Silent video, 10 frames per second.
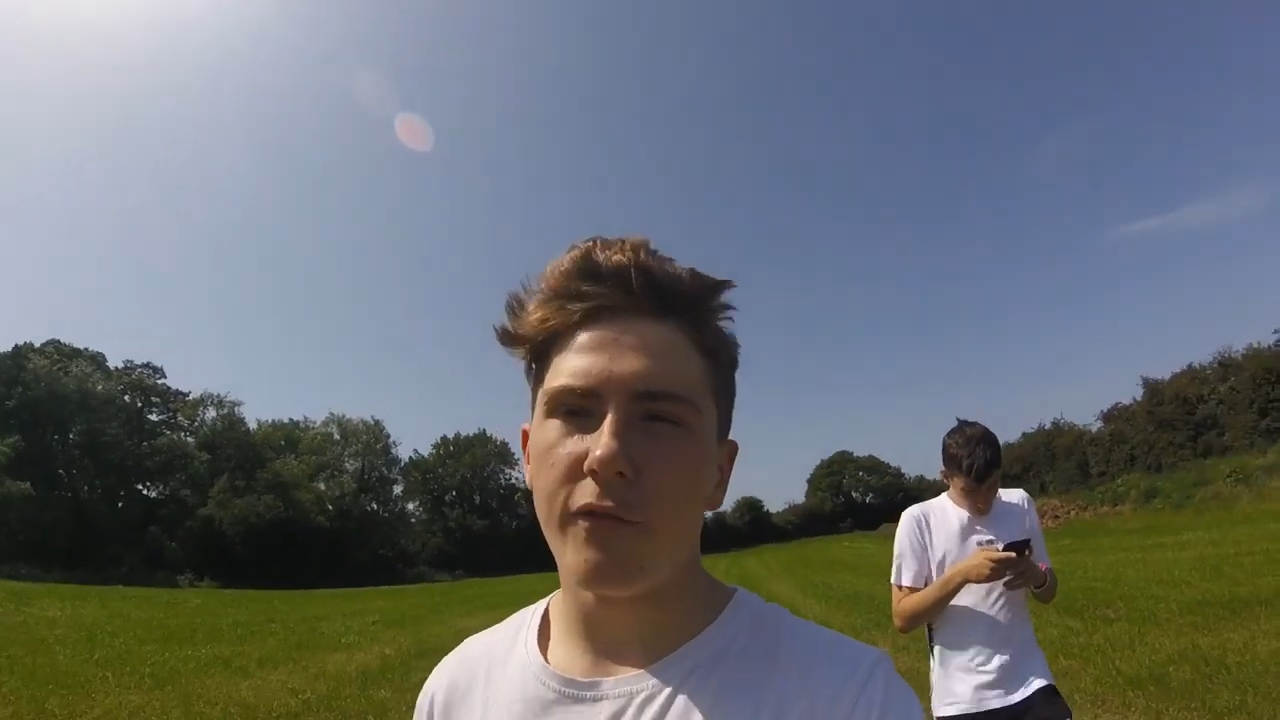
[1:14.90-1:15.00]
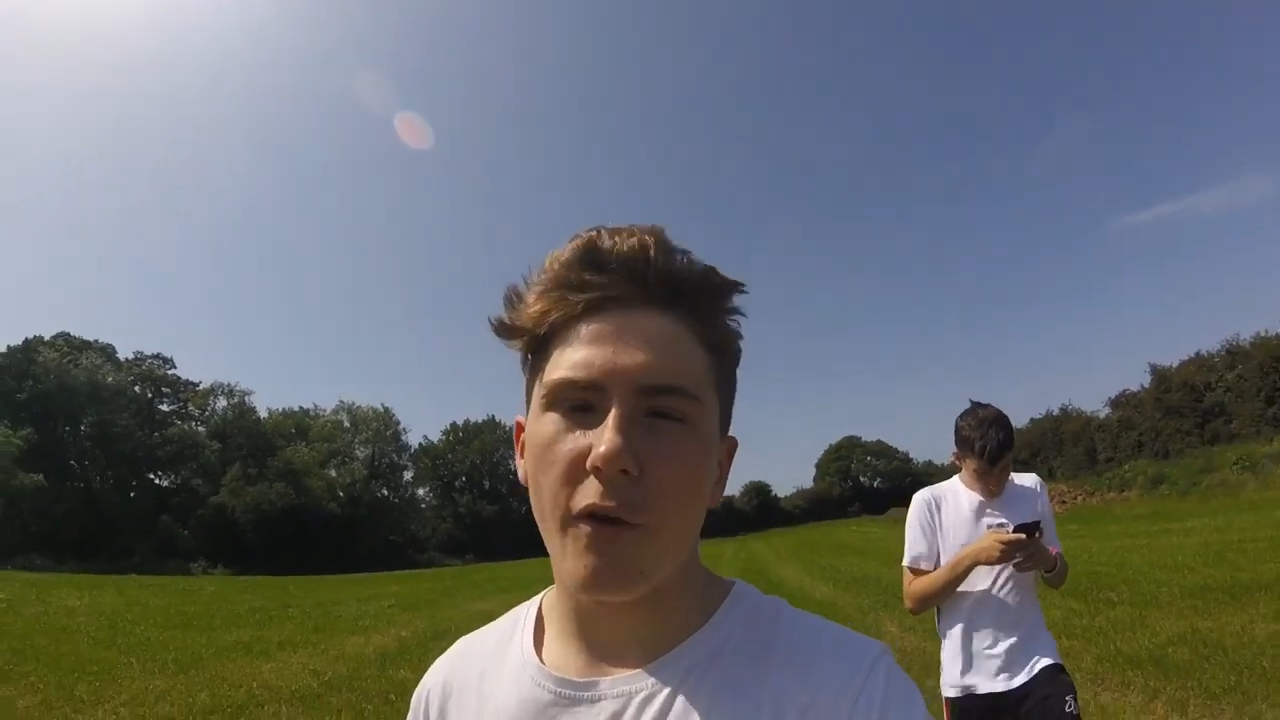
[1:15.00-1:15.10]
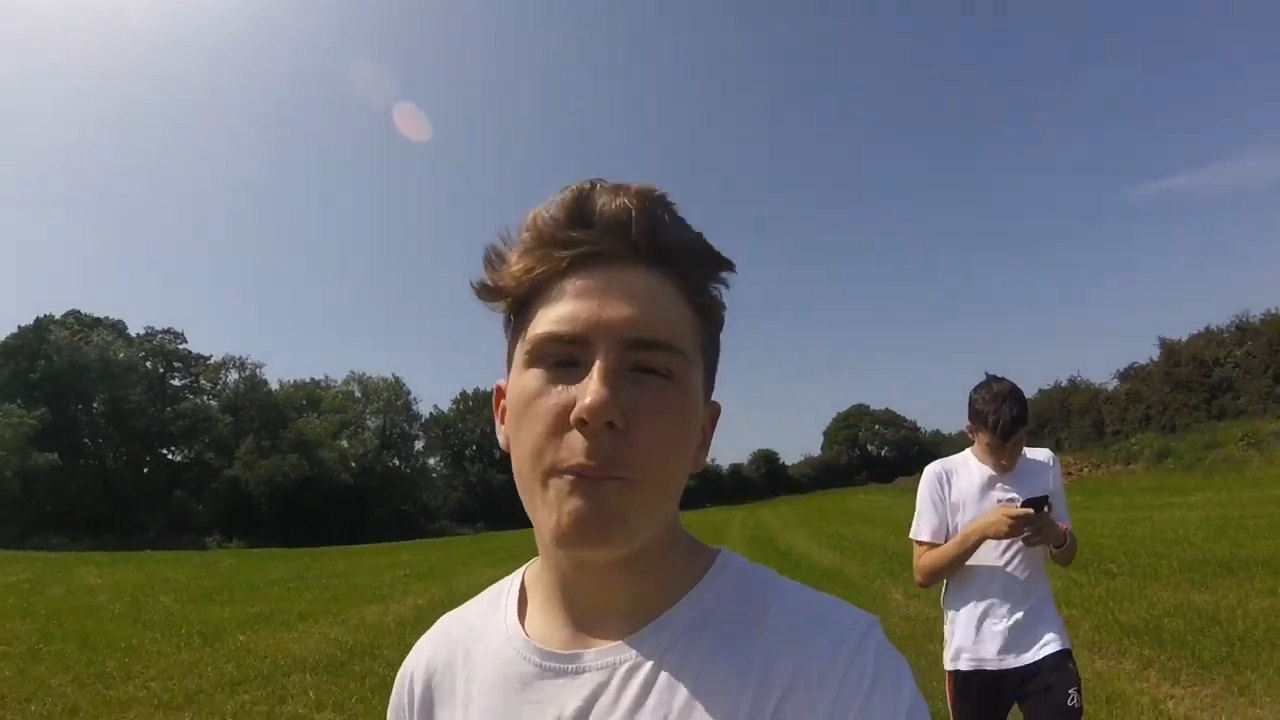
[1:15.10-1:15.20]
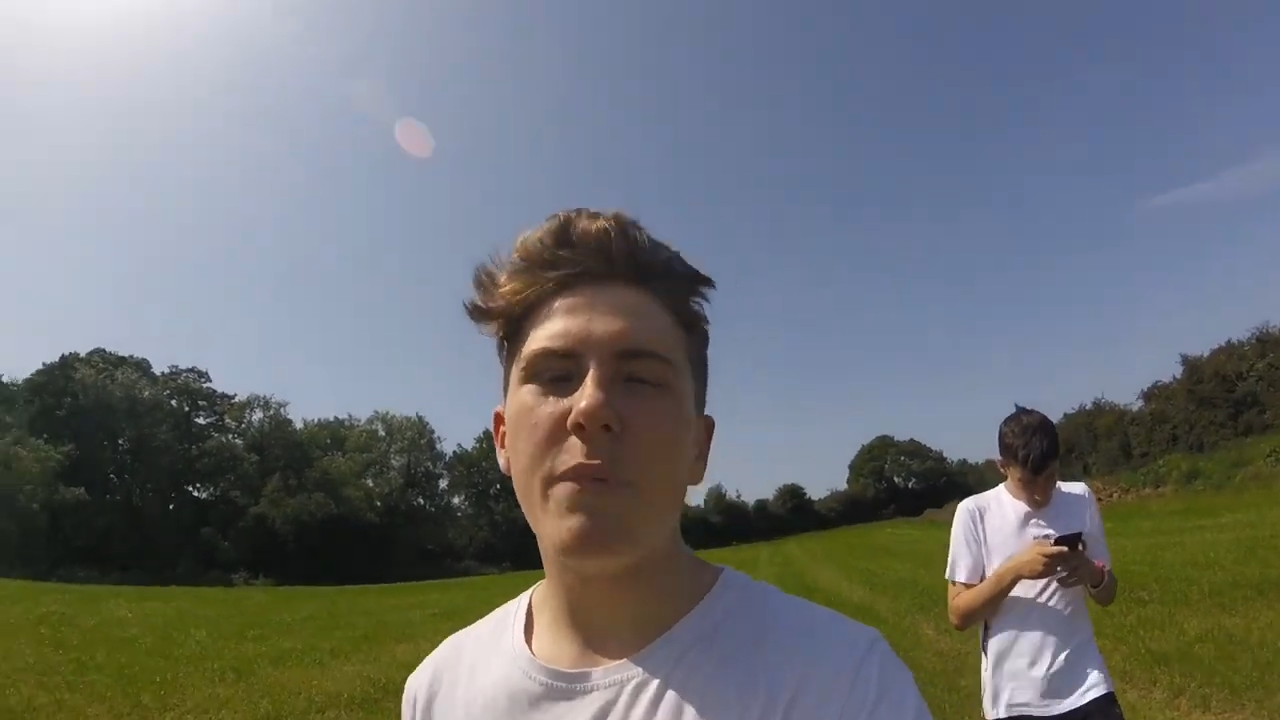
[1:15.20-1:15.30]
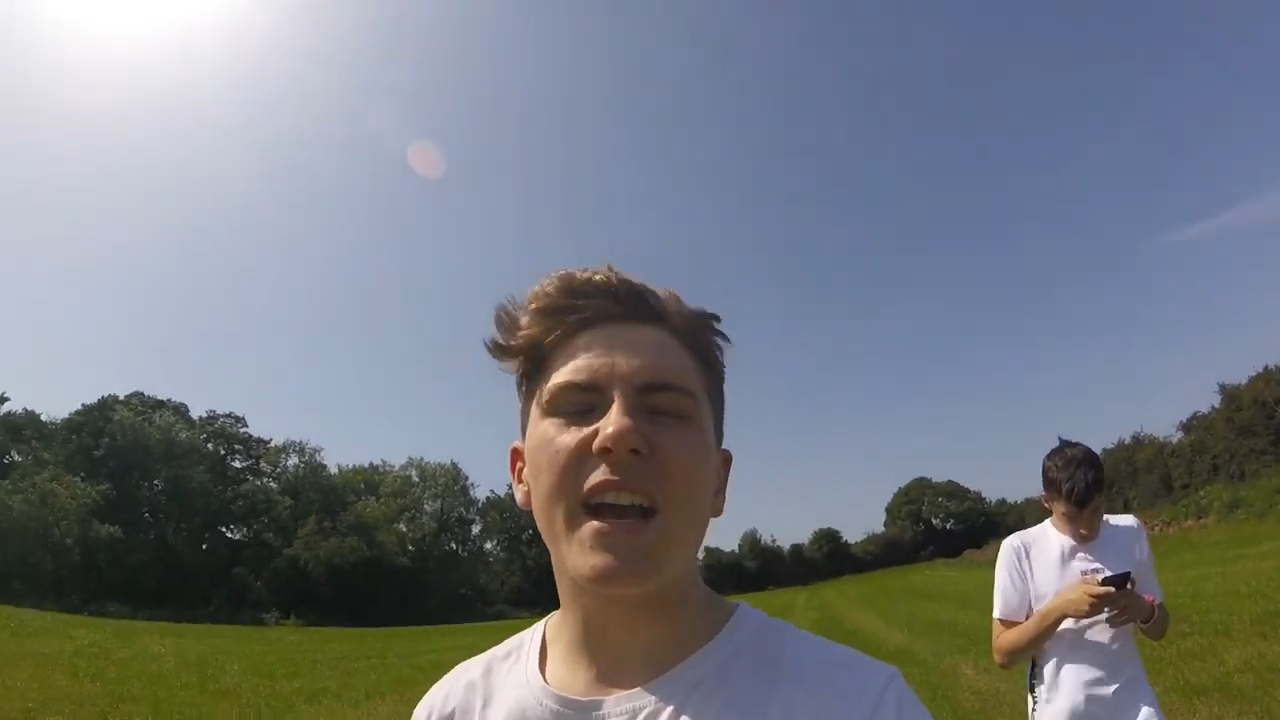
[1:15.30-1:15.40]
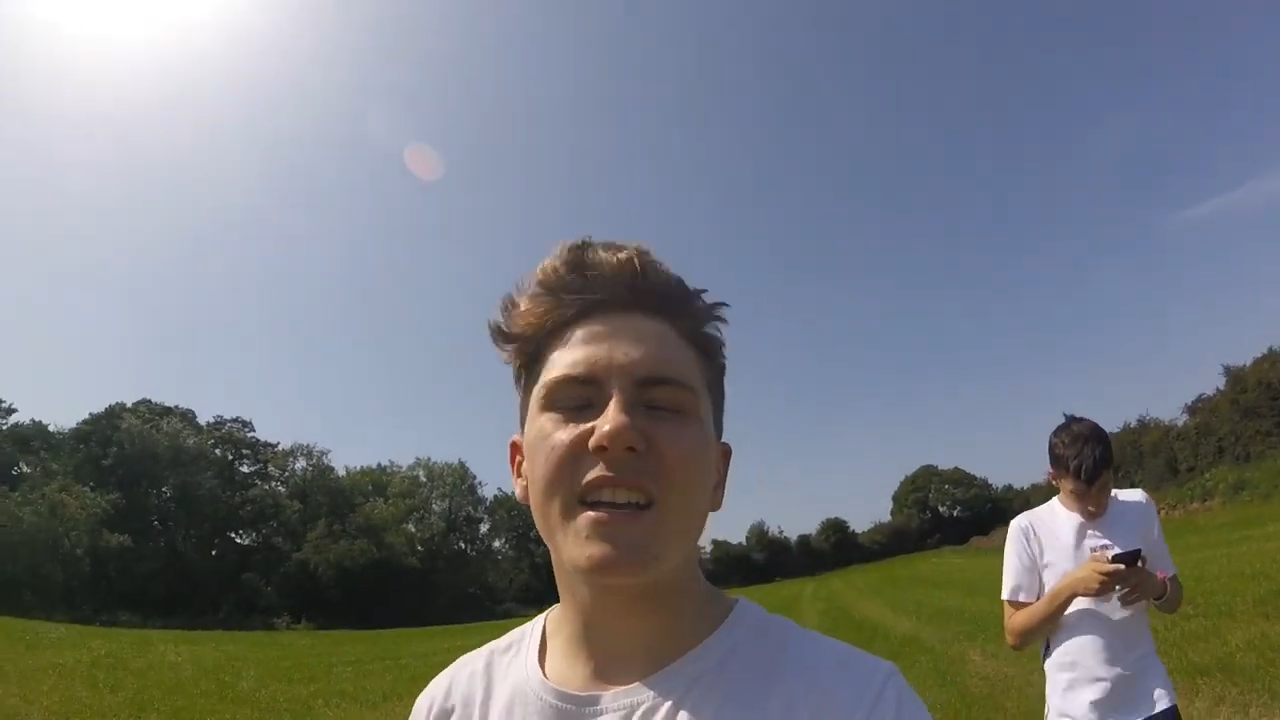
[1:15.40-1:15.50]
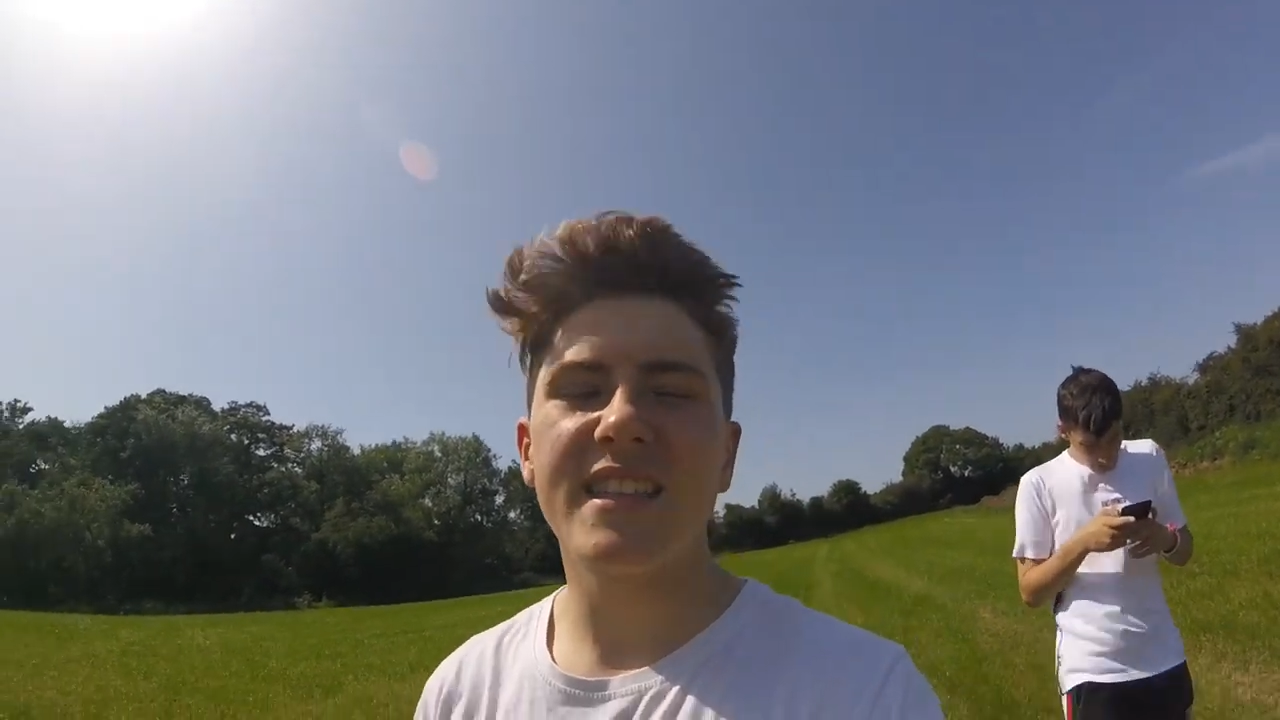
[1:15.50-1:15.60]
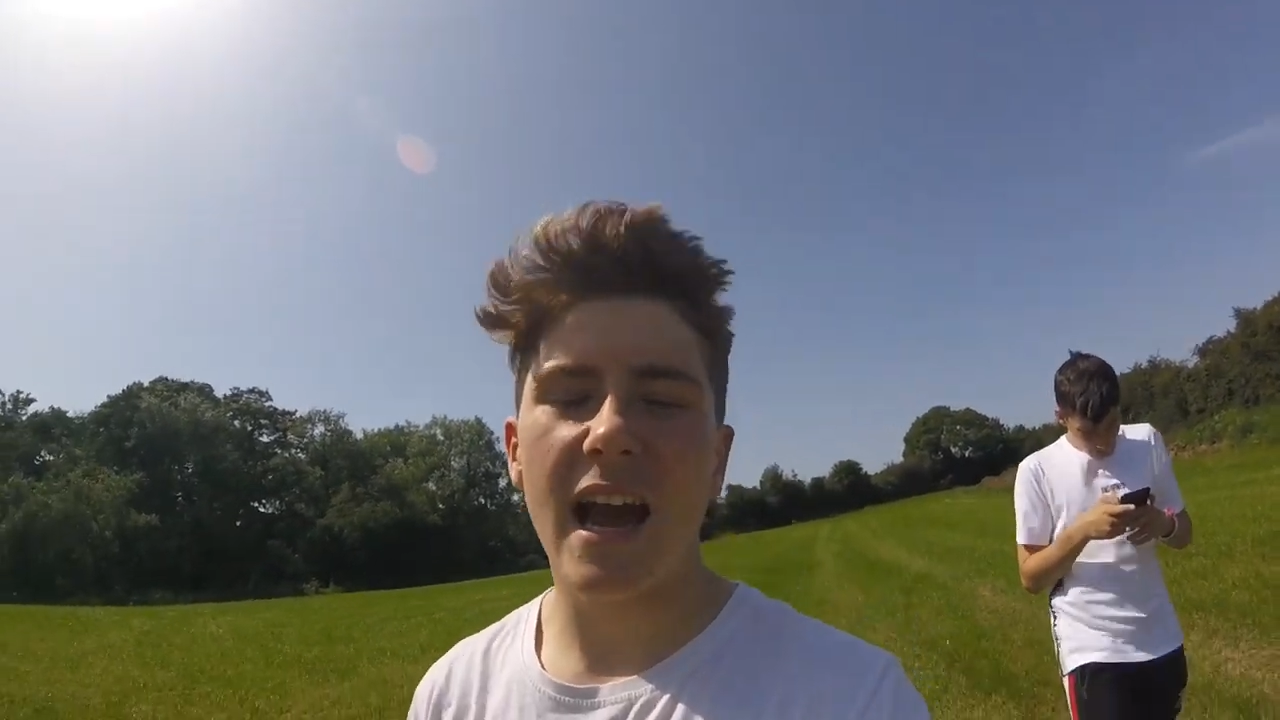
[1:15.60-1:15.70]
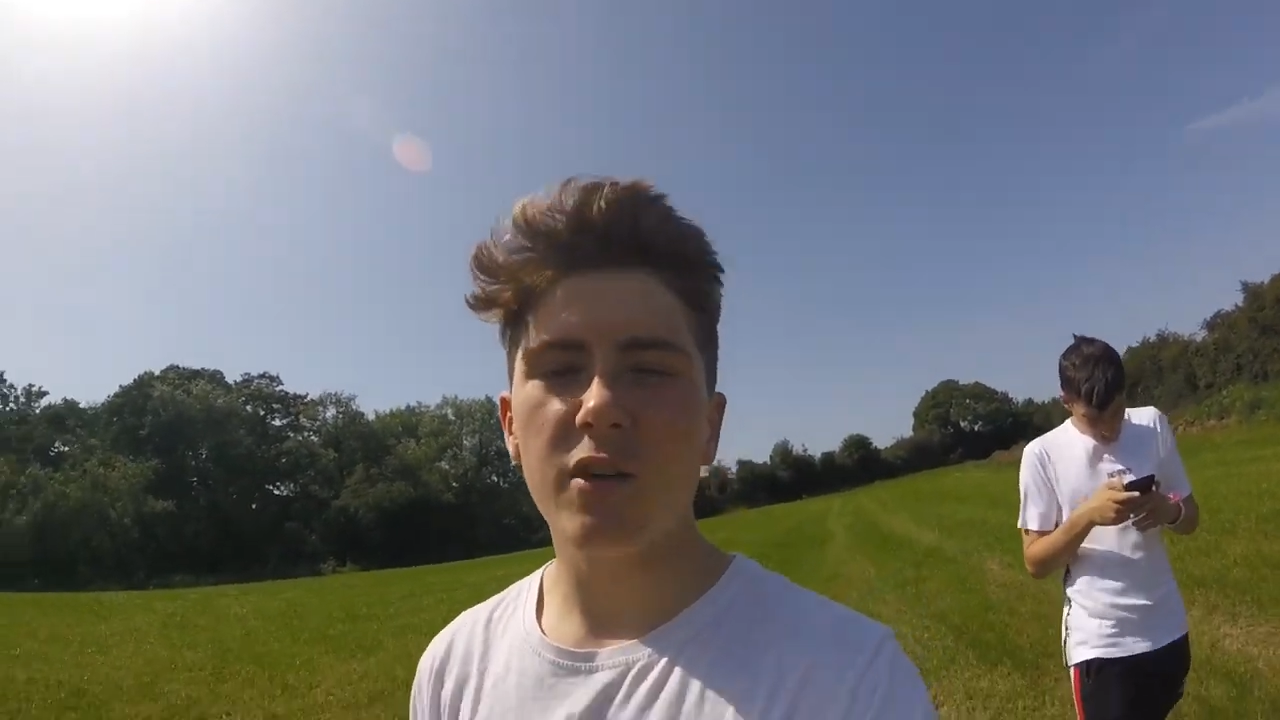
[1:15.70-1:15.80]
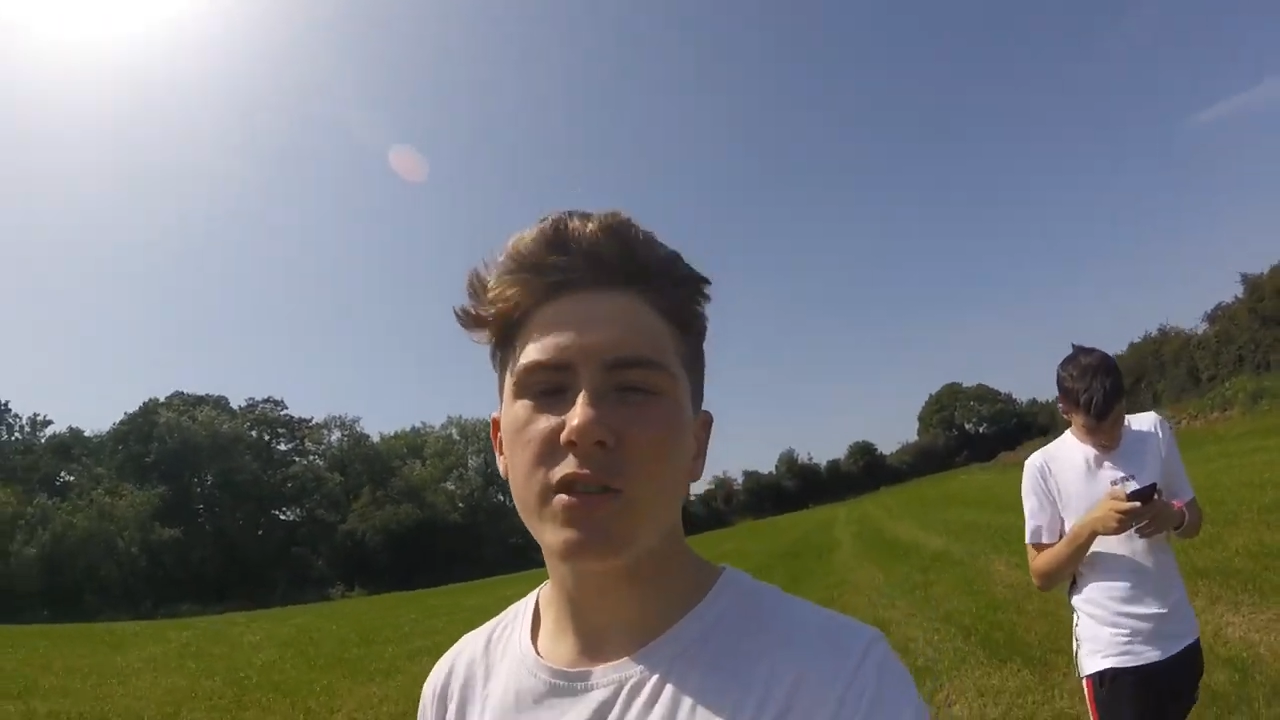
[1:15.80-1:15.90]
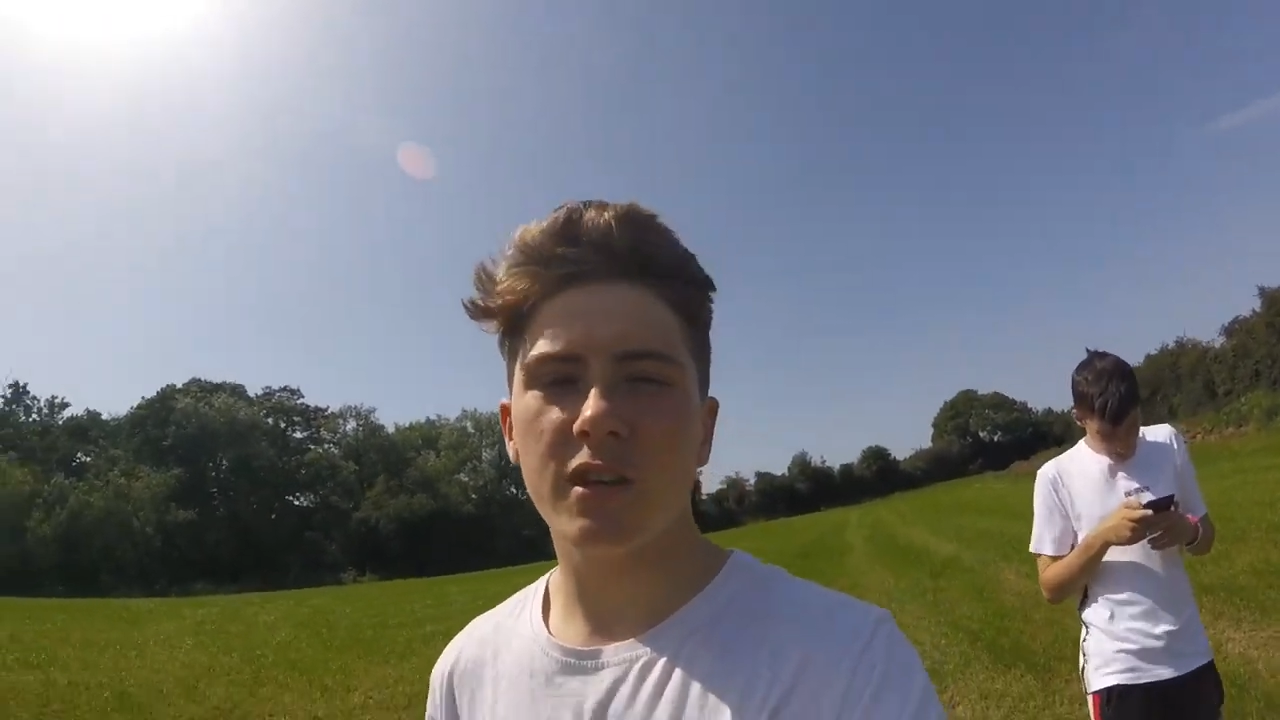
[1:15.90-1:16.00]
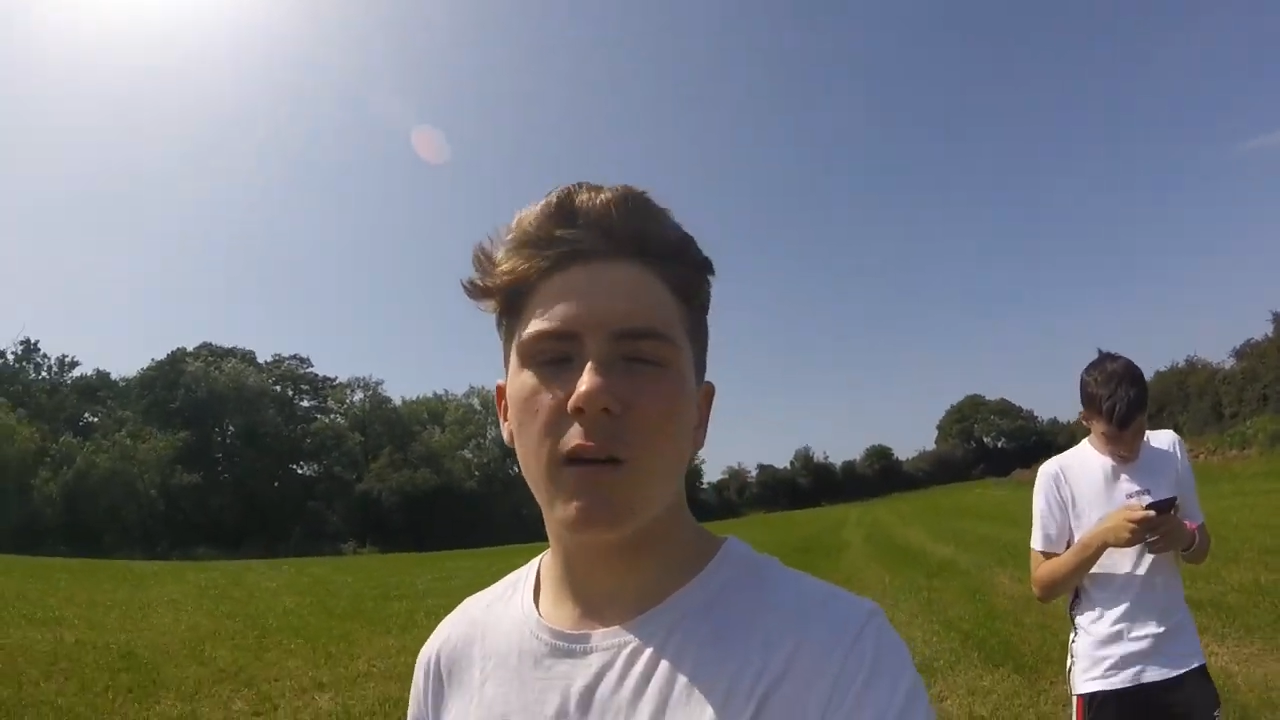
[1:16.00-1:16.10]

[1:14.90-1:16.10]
of the biggest house